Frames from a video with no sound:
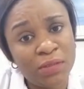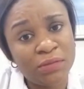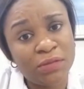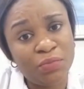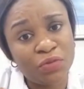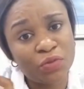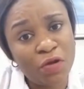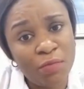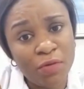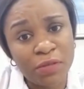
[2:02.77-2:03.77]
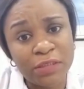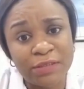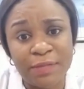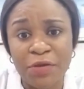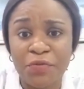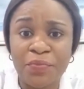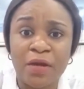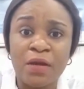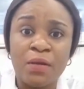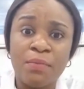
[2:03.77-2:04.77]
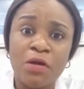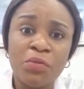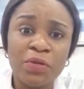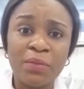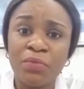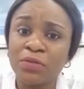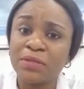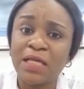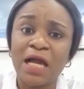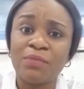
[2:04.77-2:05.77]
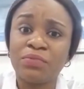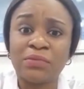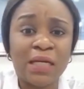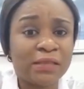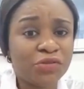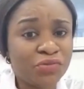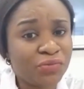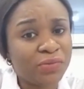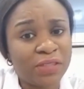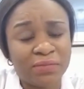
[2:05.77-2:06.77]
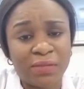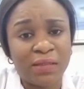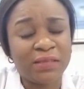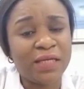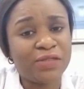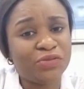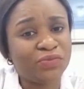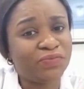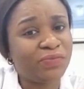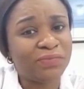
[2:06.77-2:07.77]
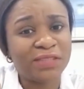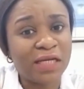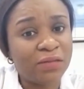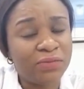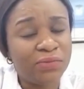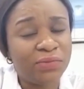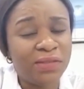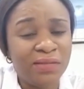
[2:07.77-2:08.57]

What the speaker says: The most common is myopia. Myopia mostly happen at children at the age from childhood.